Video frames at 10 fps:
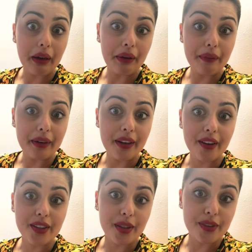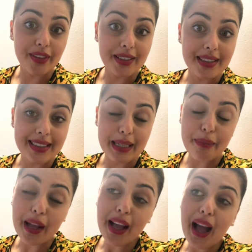I don't really know because I was fast
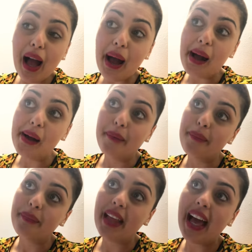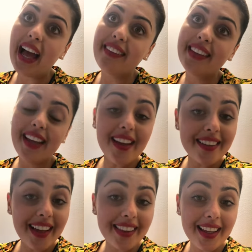asleep. And then yeah,
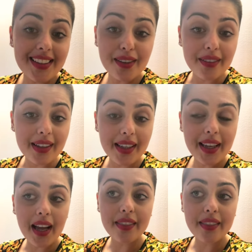and that's it really.